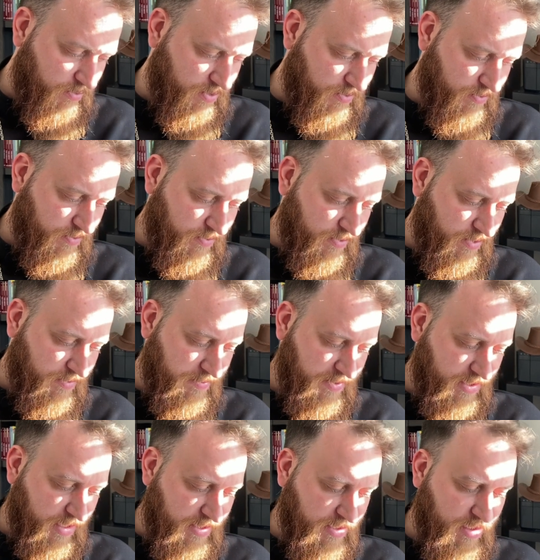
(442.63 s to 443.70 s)
is,
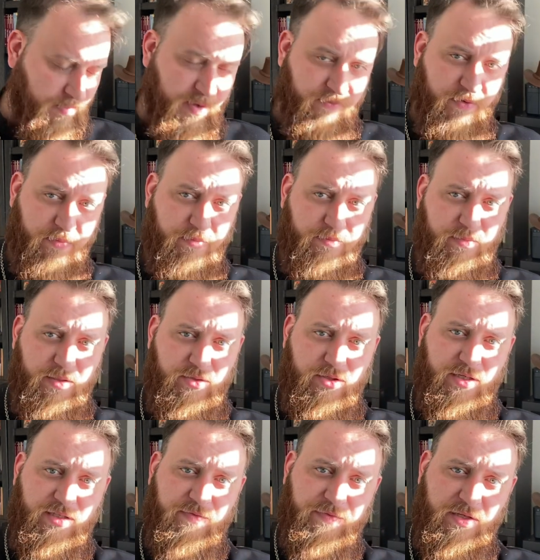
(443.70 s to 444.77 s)
besides coming from the
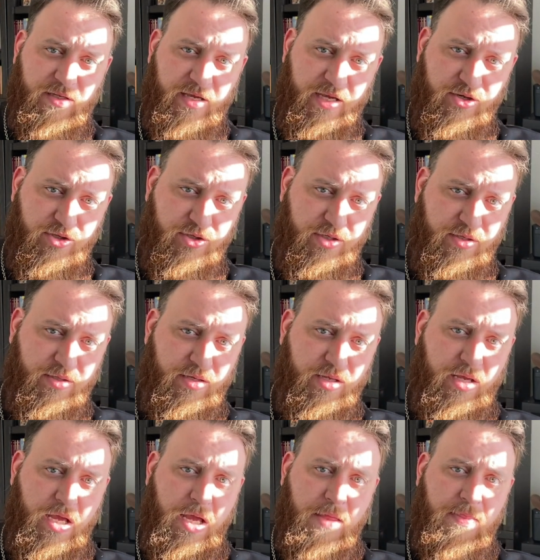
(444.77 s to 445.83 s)
justification,
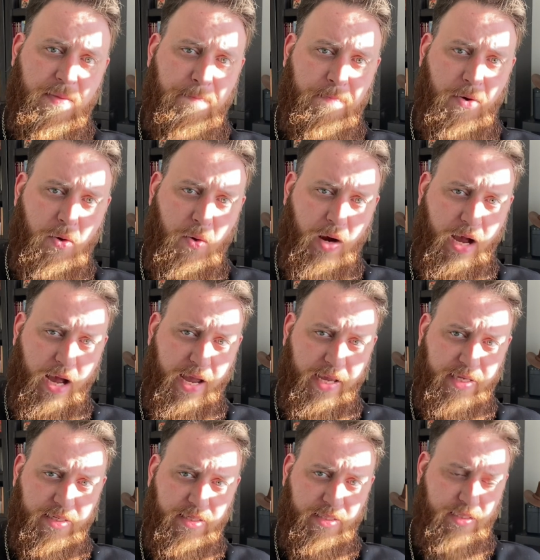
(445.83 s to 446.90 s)
the
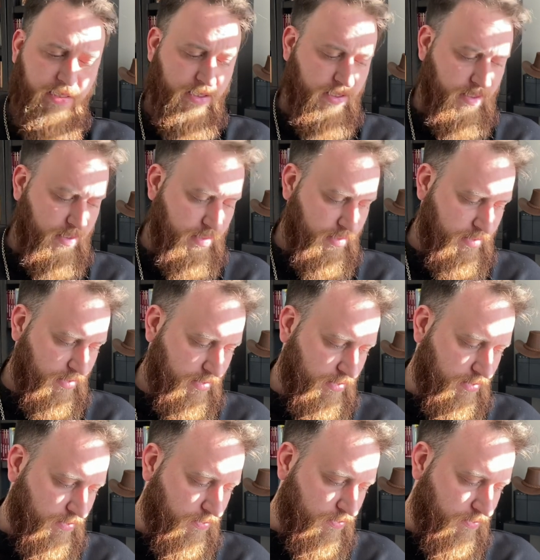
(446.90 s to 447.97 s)
pride,
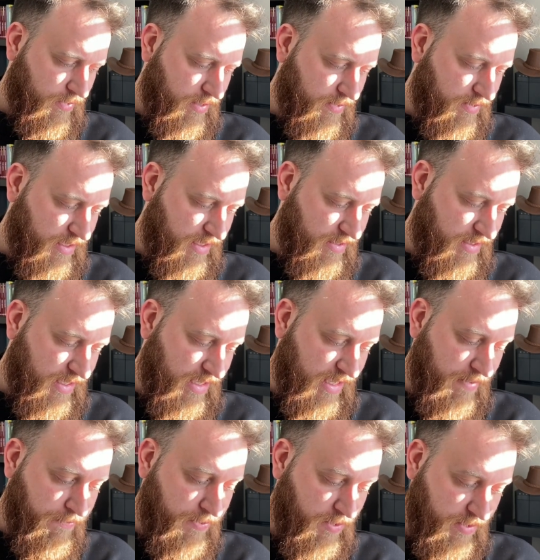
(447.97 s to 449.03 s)
the
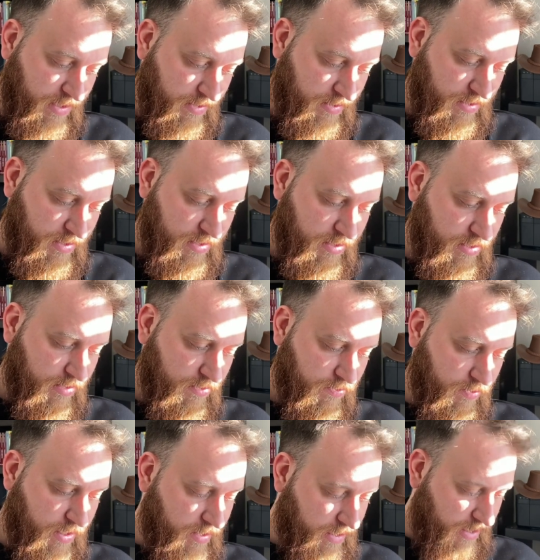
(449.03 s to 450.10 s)
impotence,
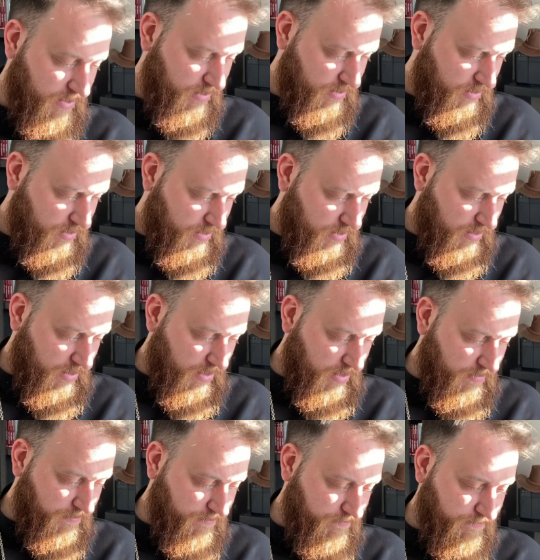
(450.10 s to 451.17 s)
really,
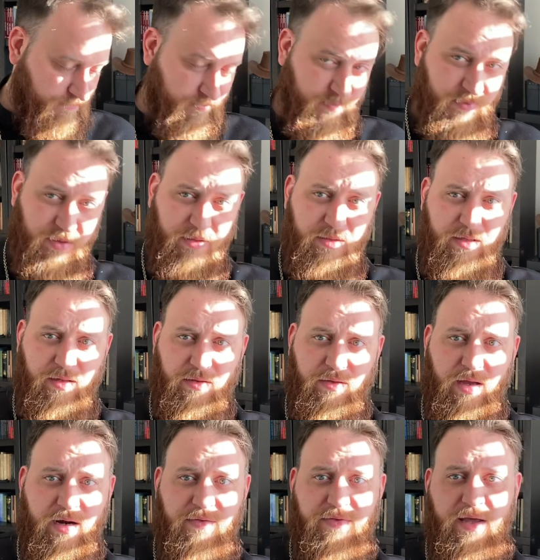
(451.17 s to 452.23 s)
a
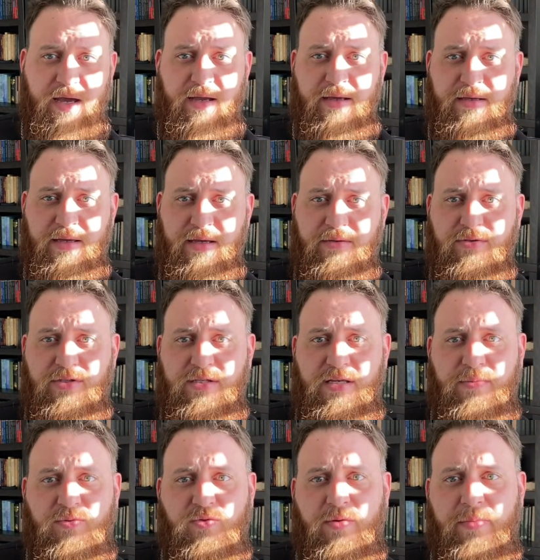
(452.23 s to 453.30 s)
lot of that, again, just
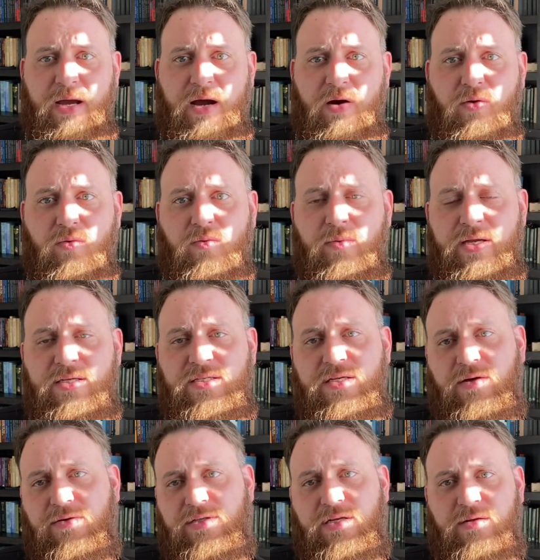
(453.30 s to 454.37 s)
stems from how we
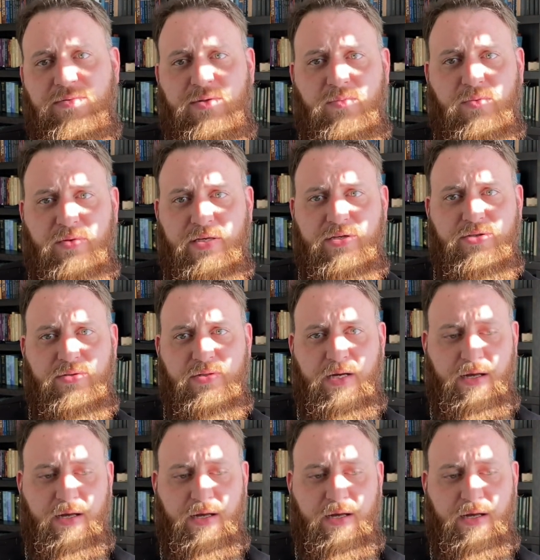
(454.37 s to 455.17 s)
see ourselves in relation to